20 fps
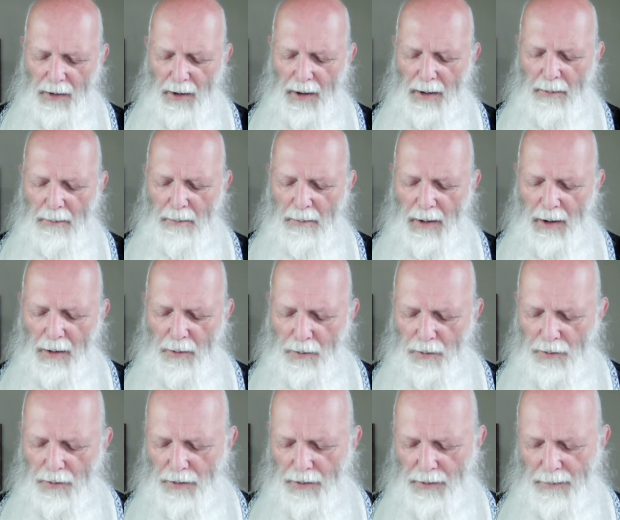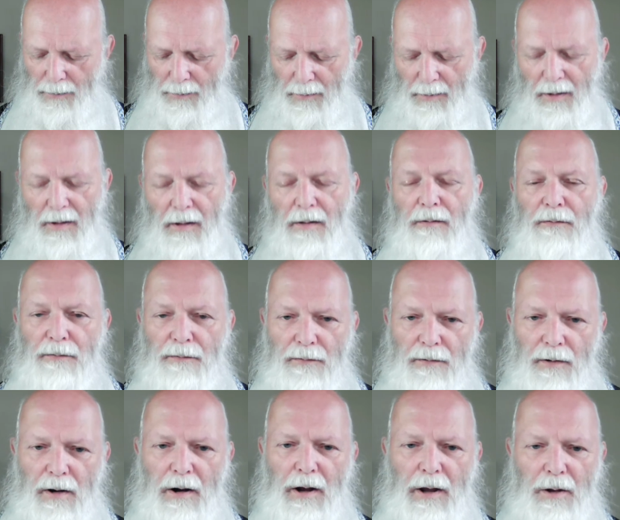Me'ud,
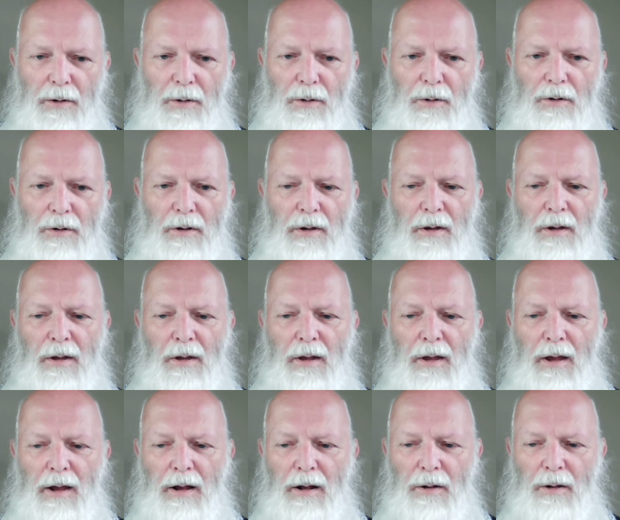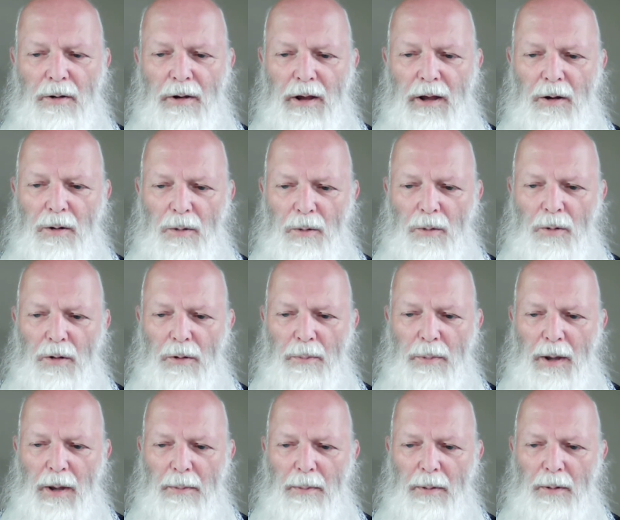very good, including all the
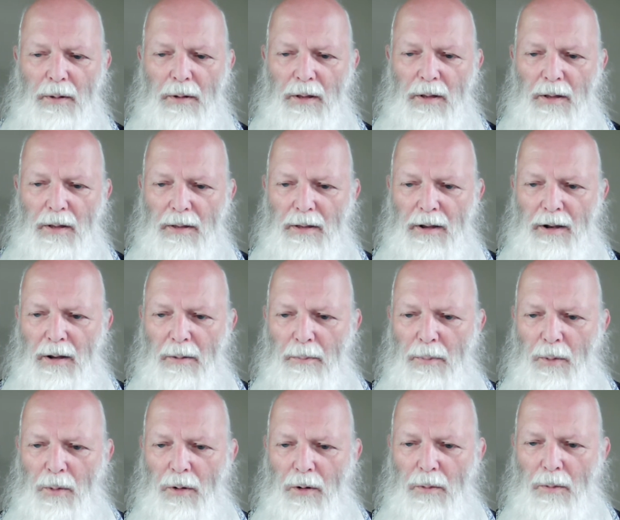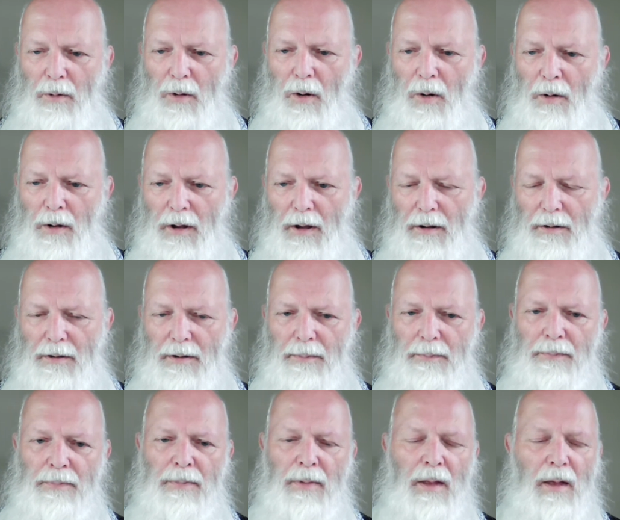people that are born on it.
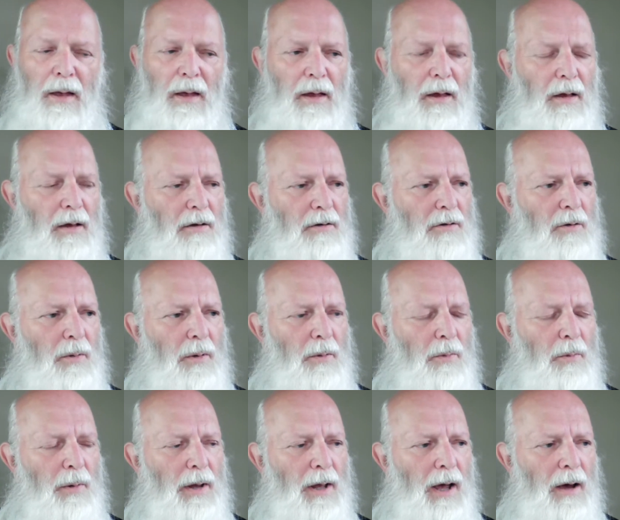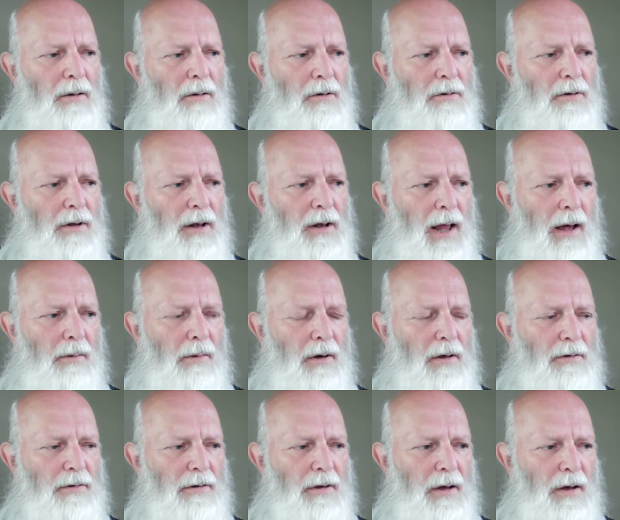So we cannot allow
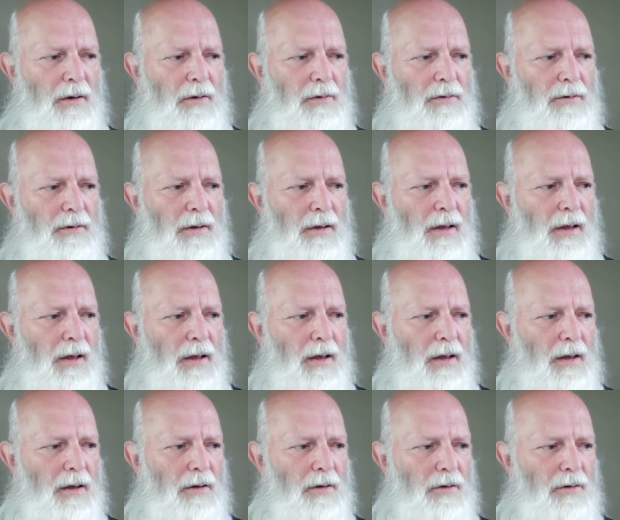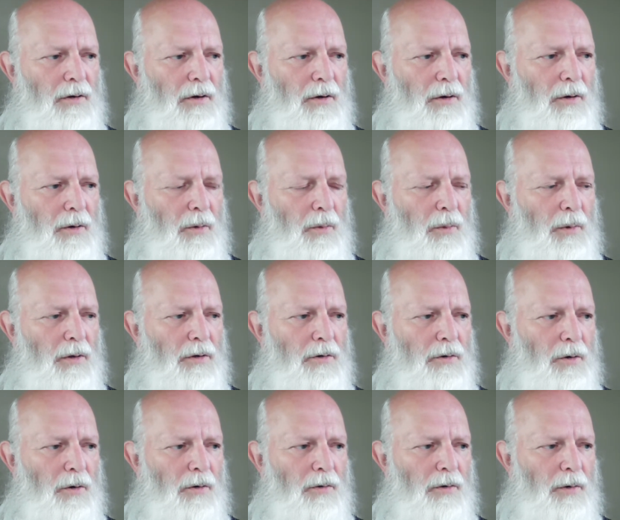ourselves to
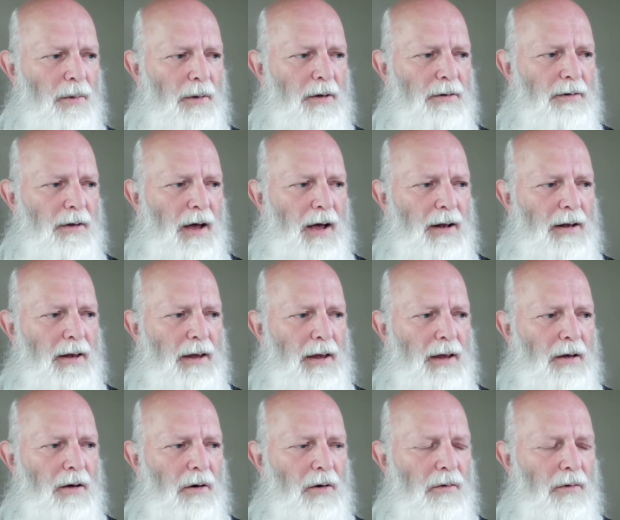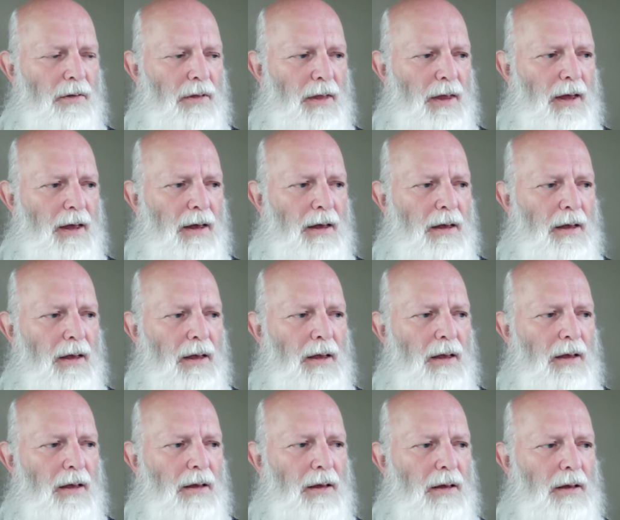withdraw from this idea of the
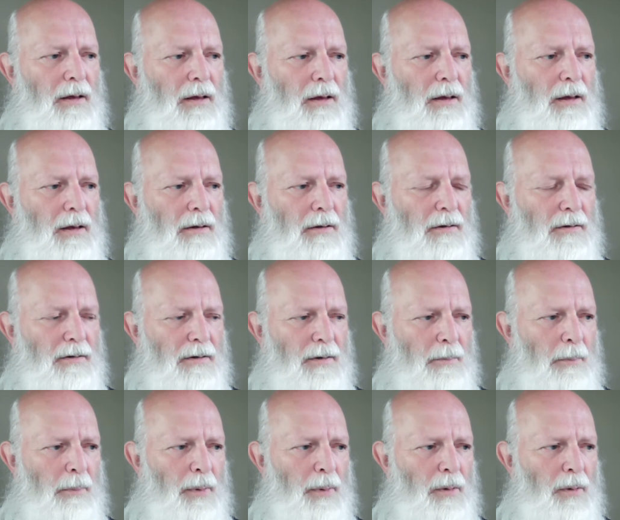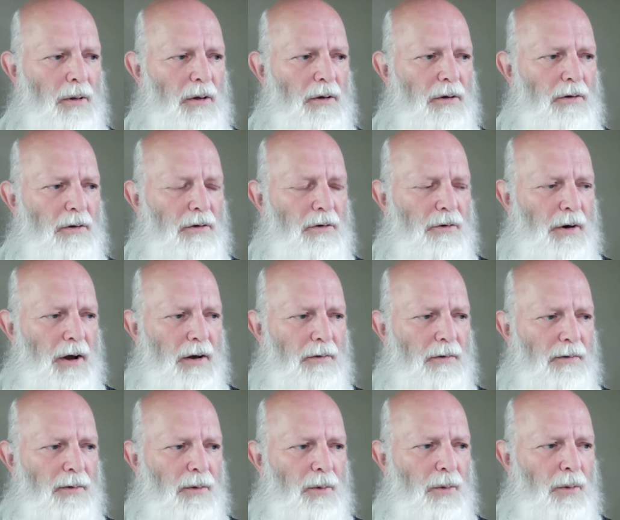simple,
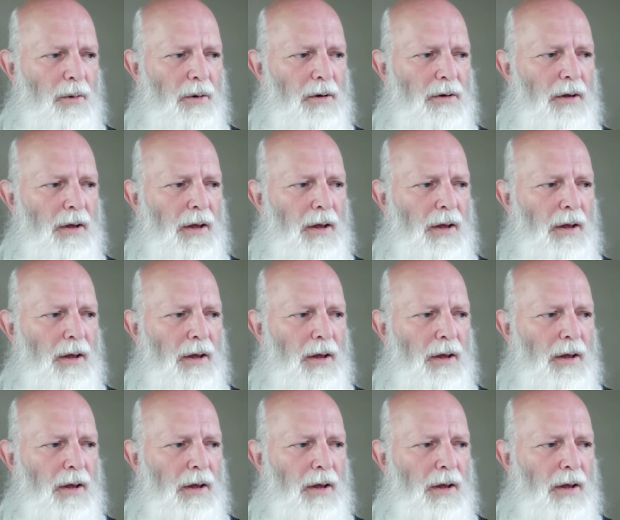straightforward,